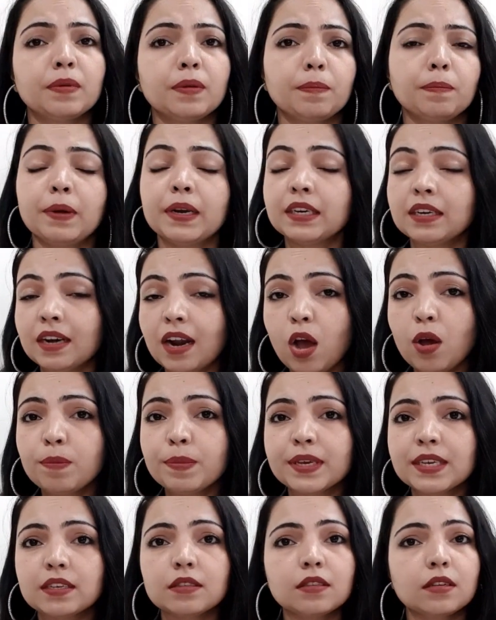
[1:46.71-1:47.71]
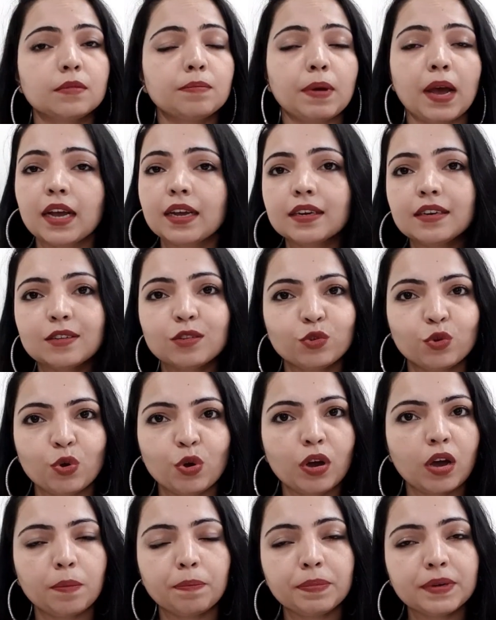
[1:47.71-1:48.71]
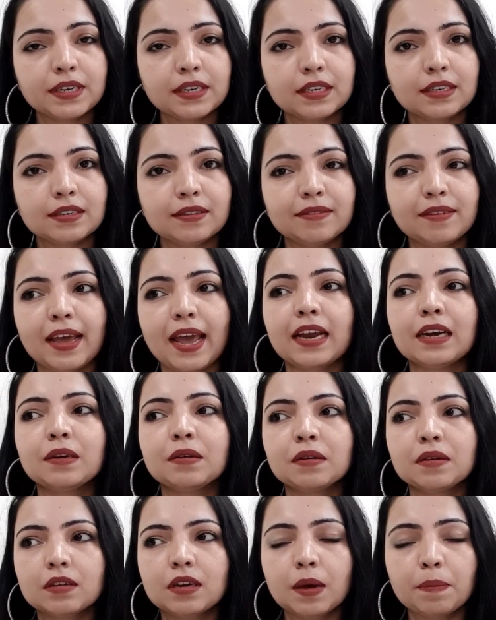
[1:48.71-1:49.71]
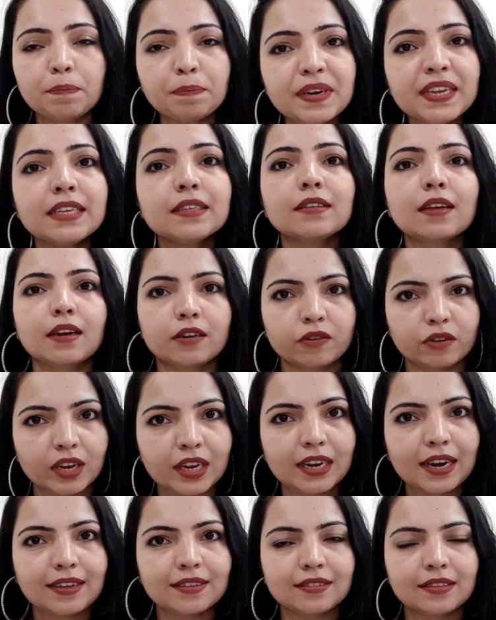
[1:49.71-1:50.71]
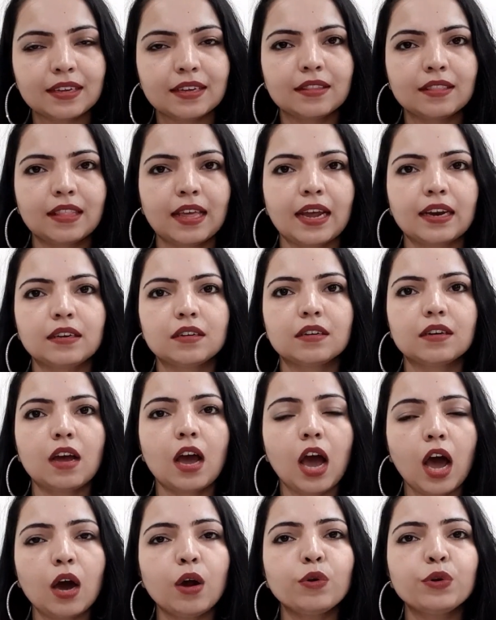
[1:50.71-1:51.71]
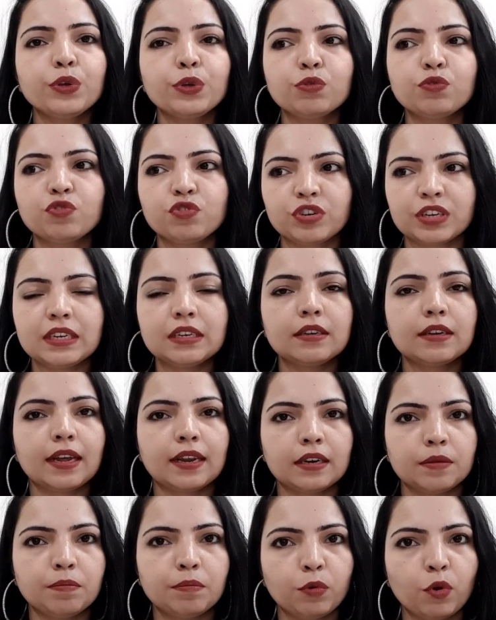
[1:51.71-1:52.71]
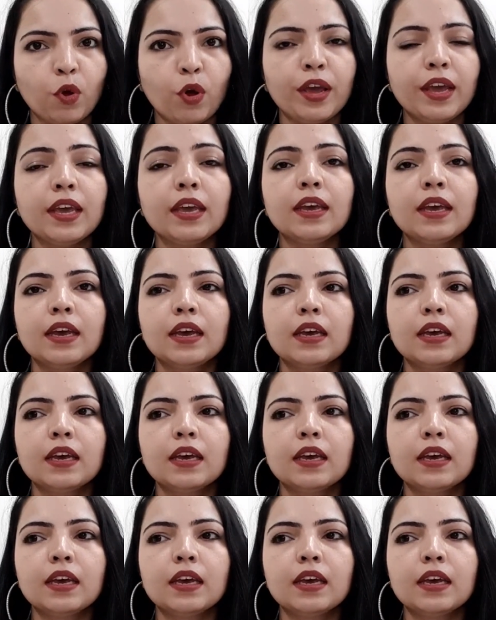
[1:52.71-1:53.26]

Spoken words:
But now, because the market is so competitive and companies are realizing that how you treat an employee